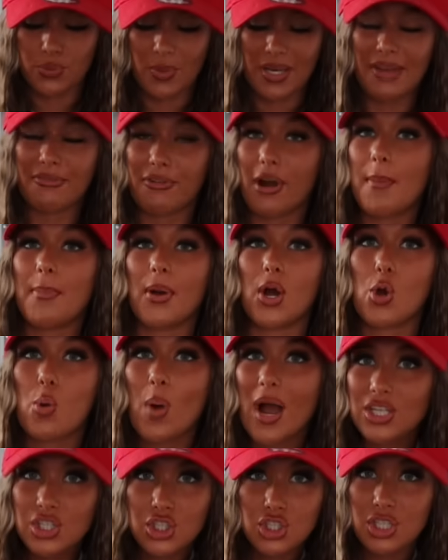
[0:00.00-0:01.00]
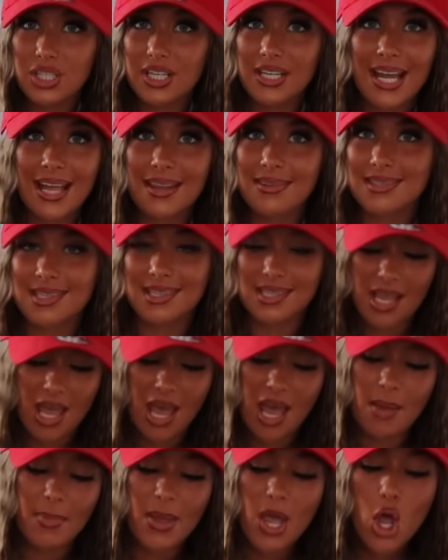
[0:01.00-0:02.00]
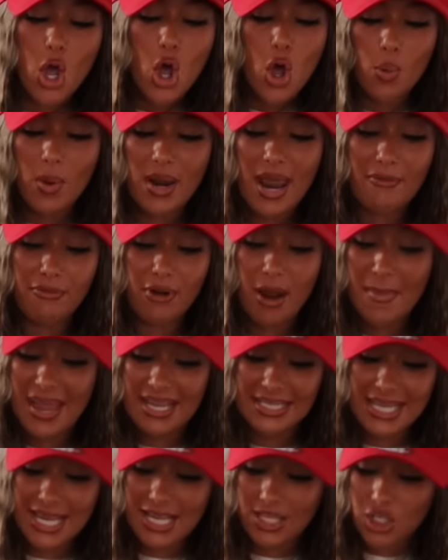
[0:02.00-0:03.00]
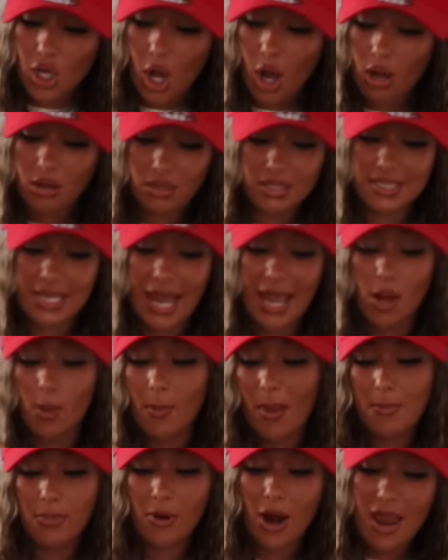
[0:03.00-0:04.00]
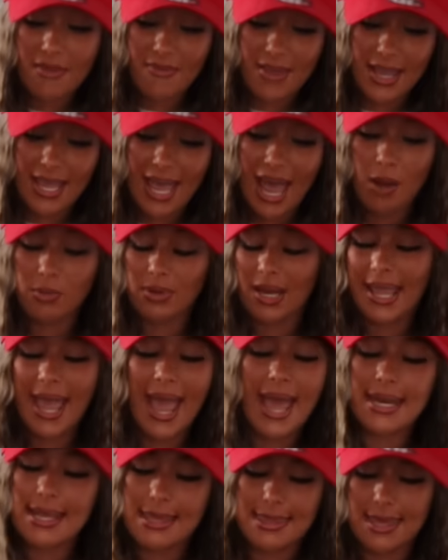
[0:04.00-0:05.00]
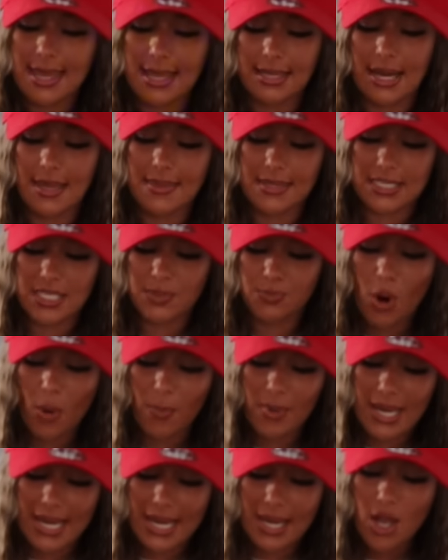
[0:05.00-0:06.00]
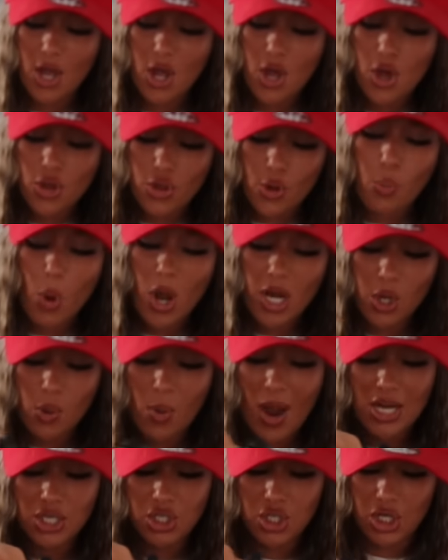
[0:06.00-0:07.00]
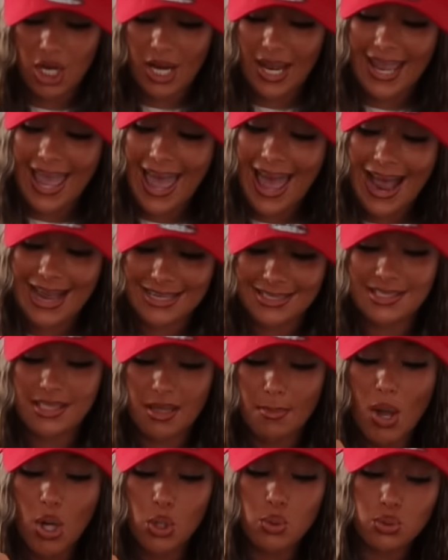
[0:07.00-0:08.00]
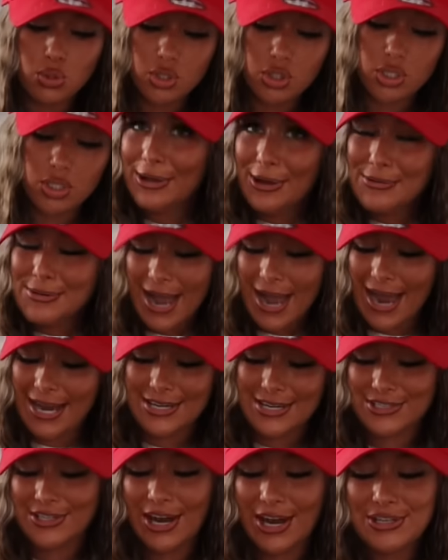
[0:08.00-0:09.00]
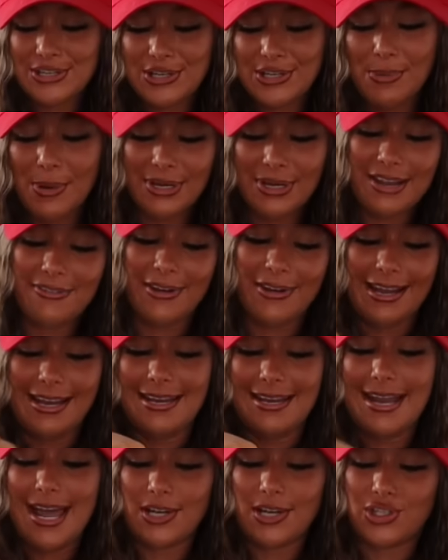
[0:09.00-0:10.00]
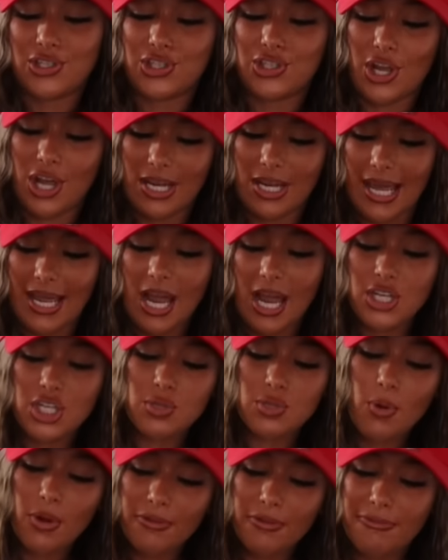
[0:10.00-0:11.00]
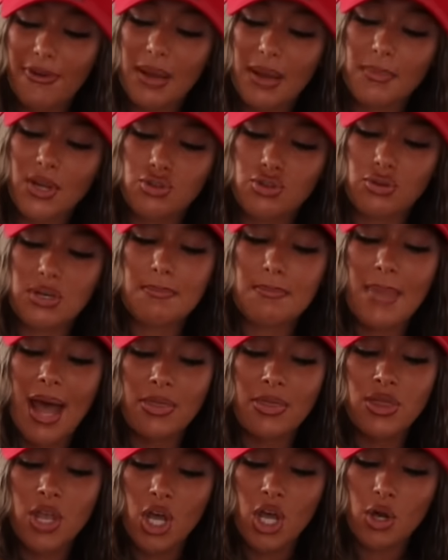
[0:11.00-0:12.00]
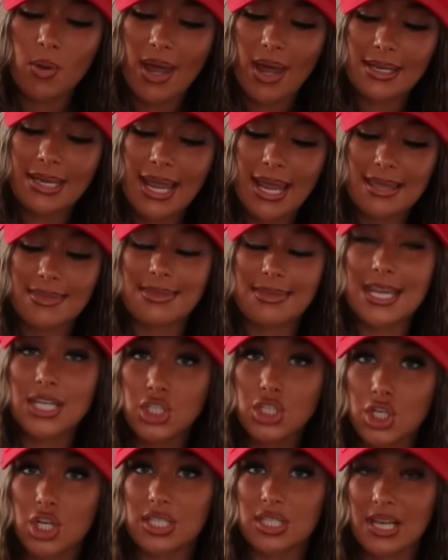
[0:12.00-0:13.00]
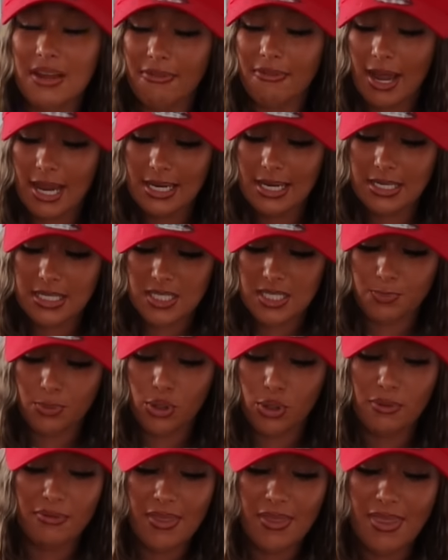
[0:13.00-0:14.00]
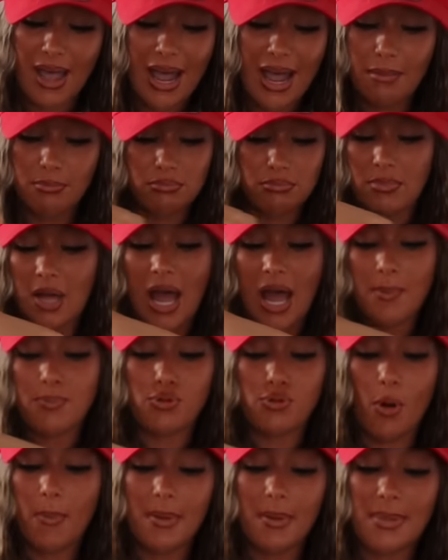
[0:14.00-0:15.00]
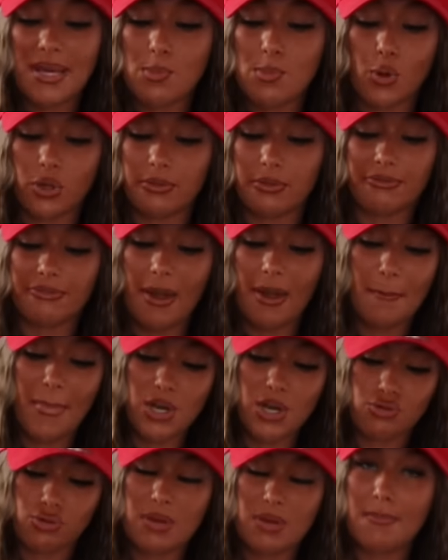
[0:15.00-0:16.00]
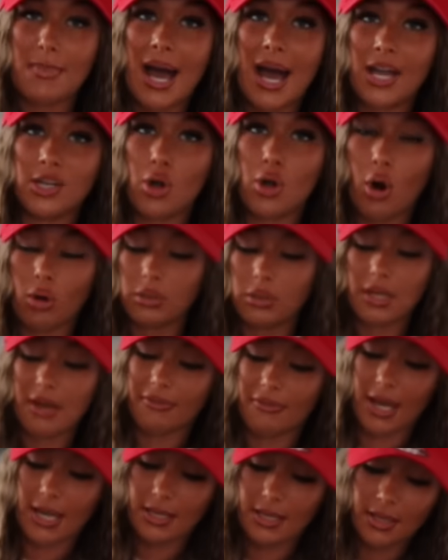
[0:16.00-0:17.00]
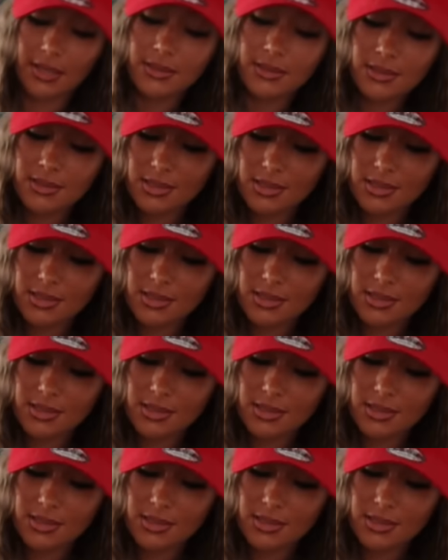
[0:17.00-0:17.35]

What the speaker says: Whenever I put question and answers up, whenever I make TikToks, like on my private account, like anything, like this is probably the one question I get asked the most. So guys, should I just go on Love Island next year? Like, I just want to find my dream man though, and like this year's Love Island has proven that I probably wouldn't find my dream man on Love Island.